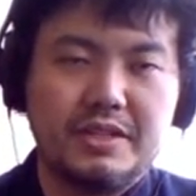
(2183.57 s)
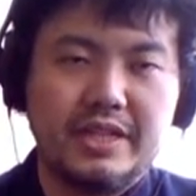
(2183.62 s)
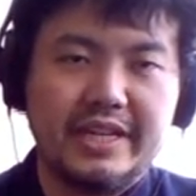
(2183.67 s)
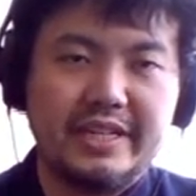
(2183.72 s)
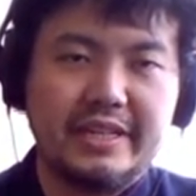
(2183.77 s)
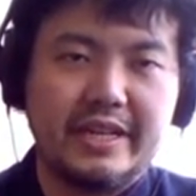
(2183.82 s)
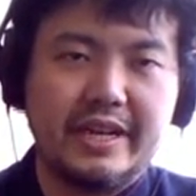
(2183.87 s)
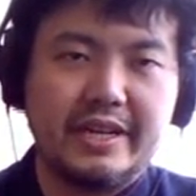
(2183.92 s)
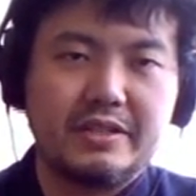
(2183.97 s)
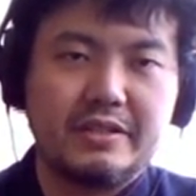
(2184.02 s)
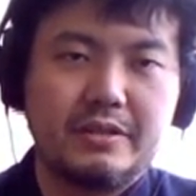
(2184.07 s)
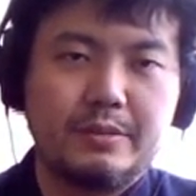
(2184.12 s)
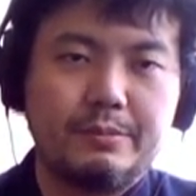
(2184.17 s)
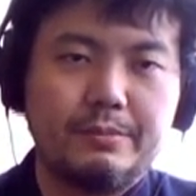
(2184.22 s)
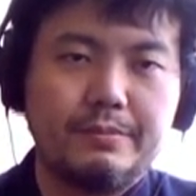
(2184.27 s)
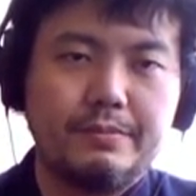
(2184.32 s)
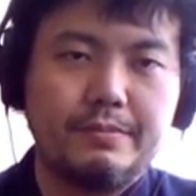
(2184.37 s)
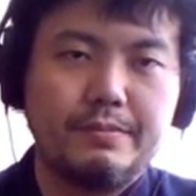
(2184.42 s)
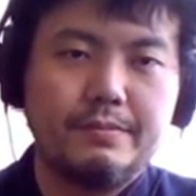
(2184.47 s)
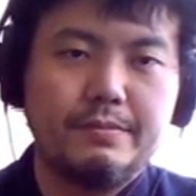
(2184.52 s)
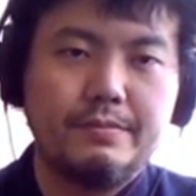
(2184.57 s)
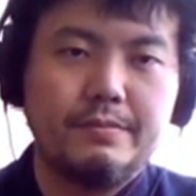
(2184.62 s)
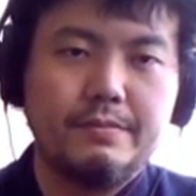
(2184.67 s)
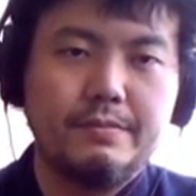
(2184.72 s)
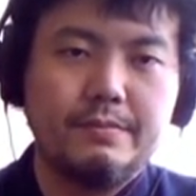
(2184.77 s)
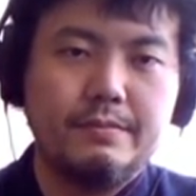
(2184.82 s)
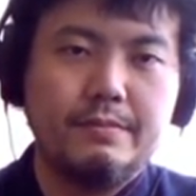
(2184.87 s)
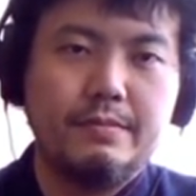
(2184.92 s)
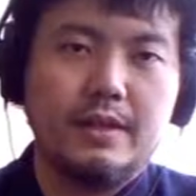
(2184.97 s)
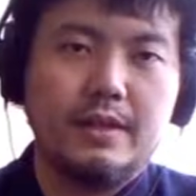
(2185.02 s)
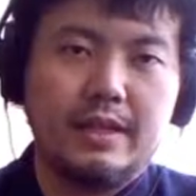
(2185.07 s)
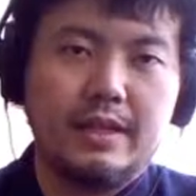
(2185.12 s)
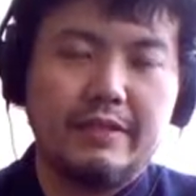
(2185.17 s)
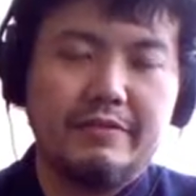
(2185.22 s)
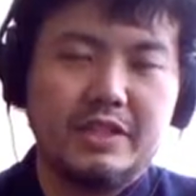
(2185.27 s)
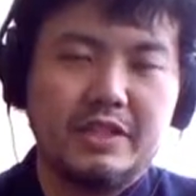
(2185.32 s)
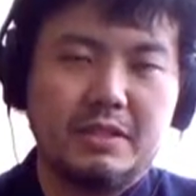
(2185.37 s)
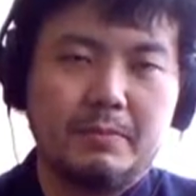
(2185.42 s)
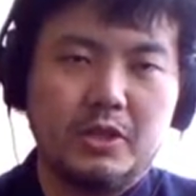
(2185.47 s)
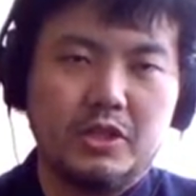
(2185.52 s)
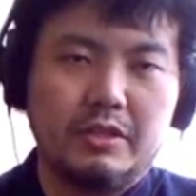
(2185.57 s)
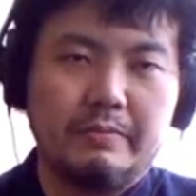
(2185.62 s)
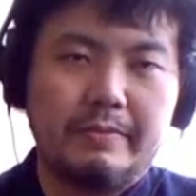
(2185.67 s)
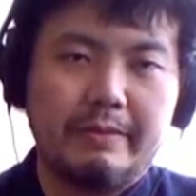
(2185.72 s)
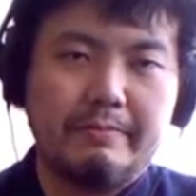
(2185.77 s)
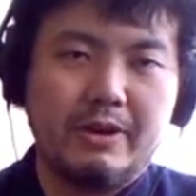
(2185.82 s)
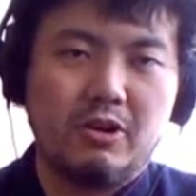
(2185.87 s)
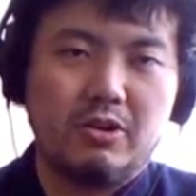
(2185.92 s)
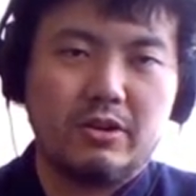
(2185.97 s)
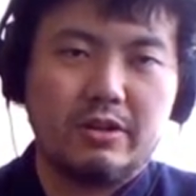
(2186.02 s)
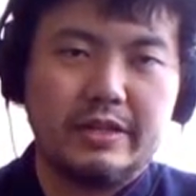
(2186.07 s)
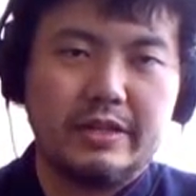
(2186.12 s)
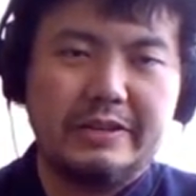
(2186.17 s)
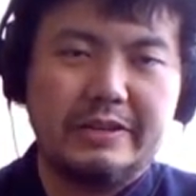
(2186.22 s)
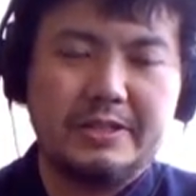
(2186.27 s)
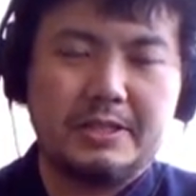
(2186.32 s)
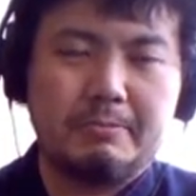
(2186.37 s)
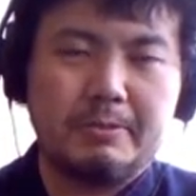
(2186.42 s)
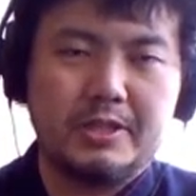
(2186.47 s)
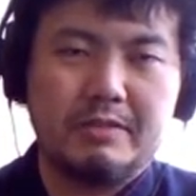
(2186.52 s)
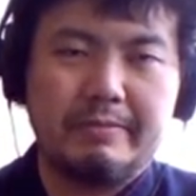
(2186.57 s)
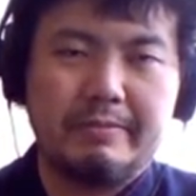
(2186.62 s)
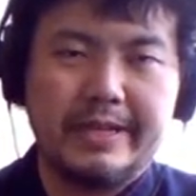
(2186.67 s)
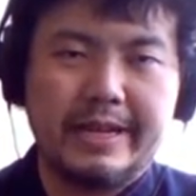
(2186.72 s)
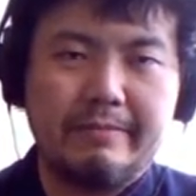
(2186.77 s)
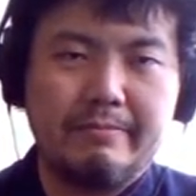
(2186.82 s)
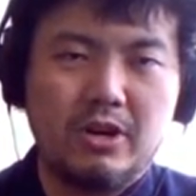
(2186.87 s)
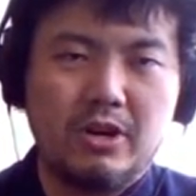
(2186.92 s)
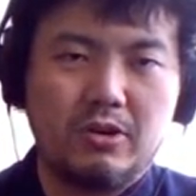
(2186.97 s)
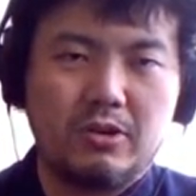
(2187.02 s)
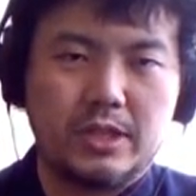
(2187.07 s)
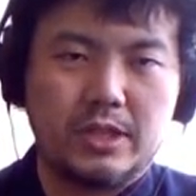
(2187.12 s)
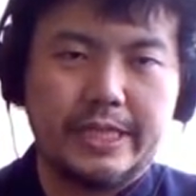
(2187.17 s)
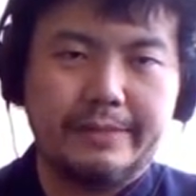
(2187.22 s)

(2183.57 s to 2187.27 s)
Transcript: date yet. It was supposed to be that Miracle